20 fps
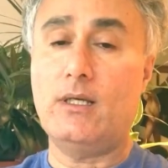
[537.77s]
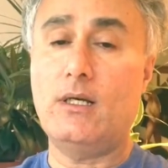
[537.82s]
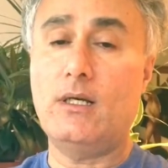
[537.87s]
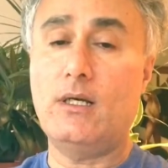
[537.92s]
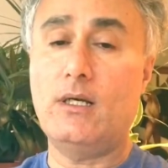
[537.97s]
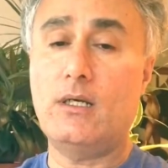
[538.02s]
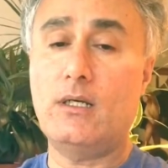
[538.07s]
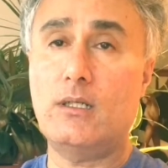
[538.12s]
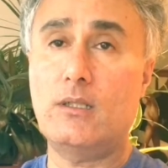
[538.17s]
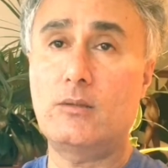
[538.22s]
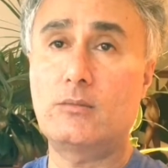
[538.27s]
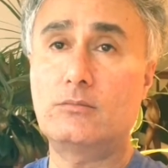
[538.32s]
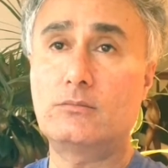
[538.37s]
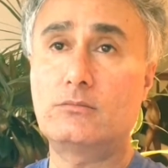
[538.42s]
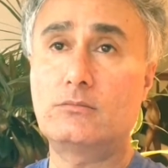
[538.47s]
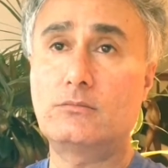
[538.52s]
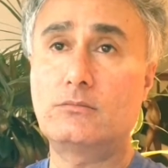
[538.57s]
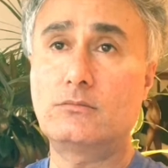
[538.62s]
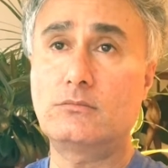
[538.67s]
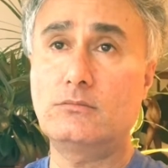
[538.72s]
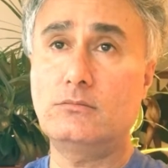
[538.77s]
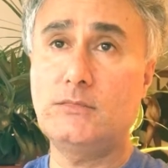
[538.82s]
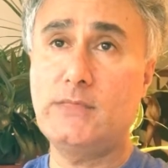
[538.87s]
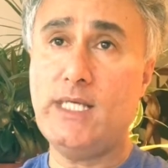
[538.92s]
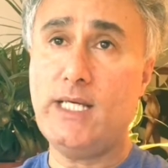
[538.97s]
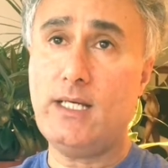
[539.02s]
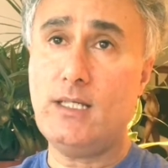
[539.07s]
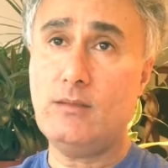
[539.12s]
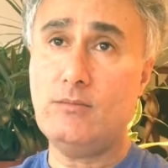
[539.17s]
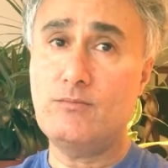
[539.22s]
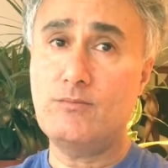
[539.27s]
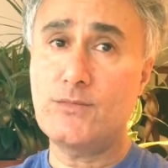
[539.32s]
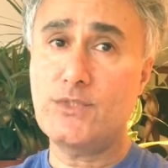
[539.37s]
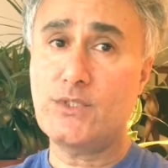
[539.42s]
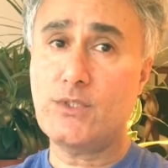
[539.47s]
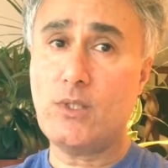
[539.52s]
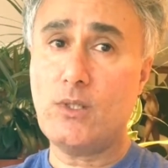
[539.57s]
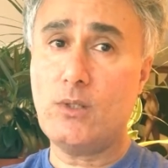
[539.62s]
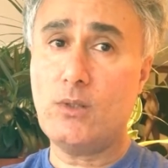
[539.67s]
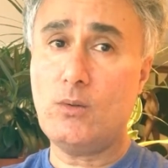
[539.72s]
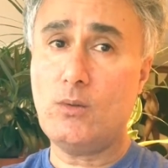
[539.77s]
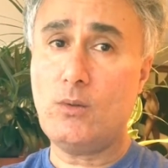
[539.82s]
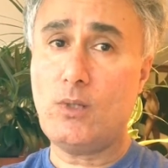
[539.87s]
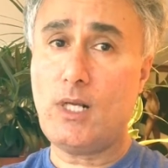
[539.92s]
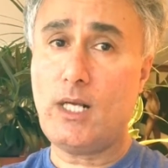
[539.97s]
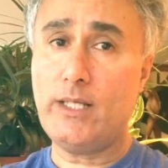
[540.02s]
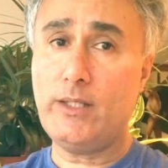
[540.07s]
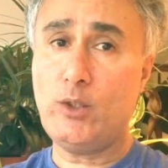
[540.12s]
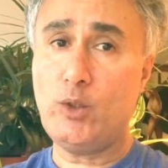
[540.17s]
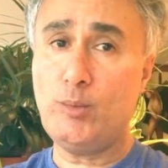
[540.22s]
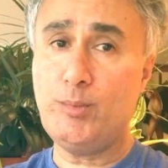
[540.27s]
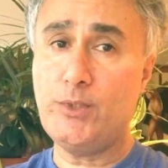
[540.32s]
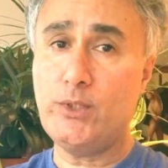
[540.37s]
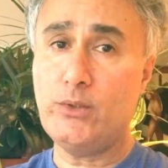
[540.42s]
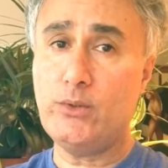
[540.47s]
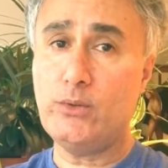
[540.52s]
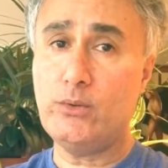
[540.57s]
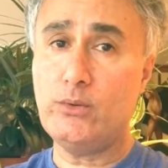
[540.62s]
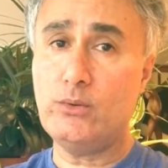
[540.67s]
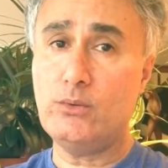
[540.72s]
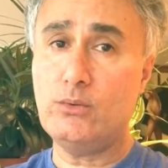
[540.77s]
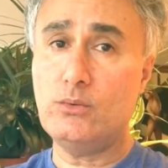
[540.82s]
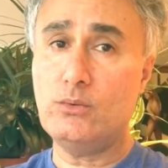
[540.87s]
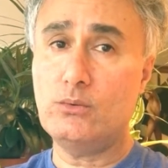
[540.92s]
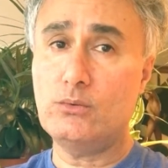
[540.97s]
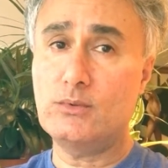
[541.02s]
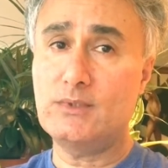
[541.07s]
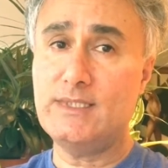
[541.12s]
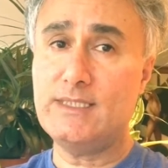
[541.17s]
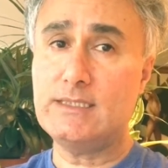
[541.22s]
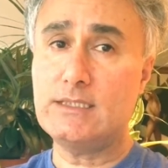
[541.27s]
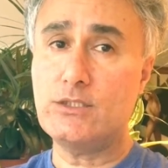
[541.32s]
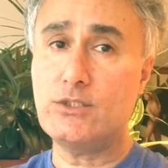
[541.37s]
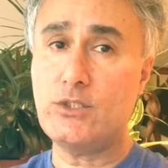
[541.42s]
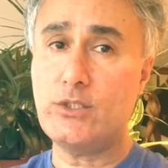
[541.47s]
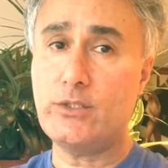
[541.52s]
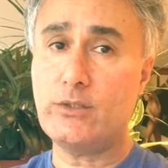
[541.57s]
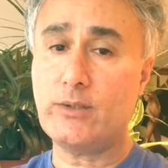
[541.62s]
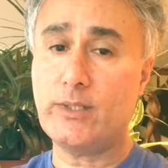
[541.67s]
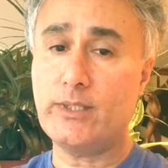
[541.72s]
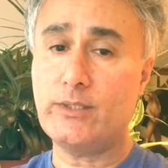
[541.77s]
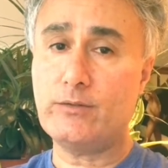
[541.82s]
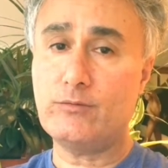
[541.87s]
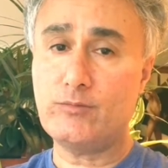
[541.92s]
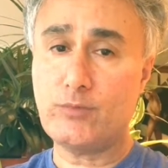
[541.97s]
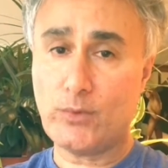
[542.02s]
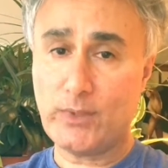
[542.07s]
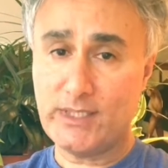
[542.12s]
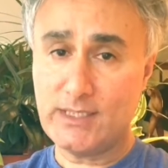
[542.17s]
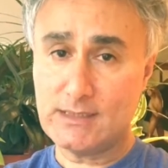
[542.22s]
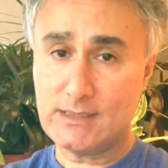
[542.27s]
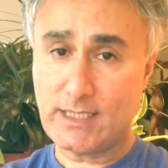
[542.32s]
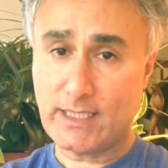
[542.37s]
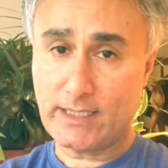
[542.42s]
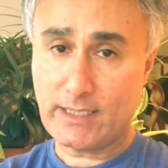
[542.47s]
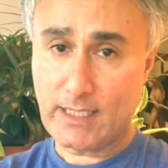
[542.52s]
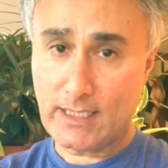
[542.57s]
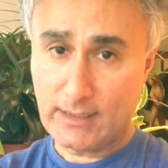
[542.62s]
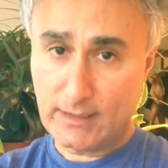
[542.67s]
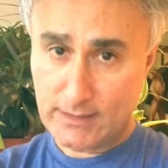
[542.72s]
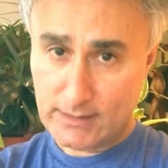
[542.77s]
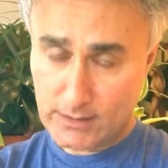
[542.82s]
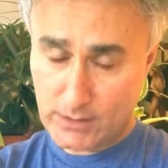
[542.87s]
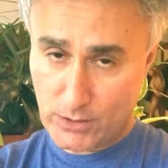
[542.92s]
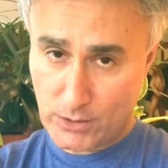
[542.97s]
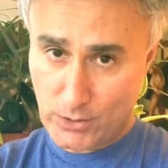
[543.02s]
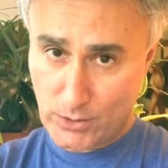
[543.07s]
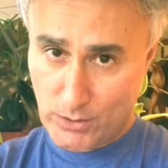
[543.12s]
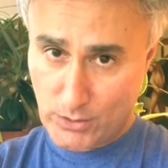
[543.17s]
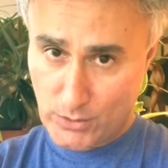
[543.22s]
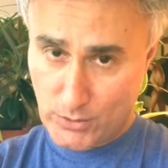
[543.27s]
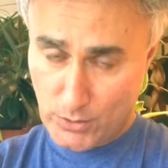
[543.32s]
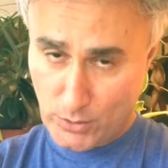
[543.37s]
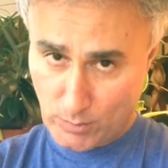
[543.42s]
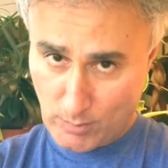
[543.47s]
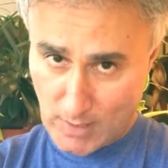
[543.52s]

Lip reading: So I hope you listen to your inner voice like I listened to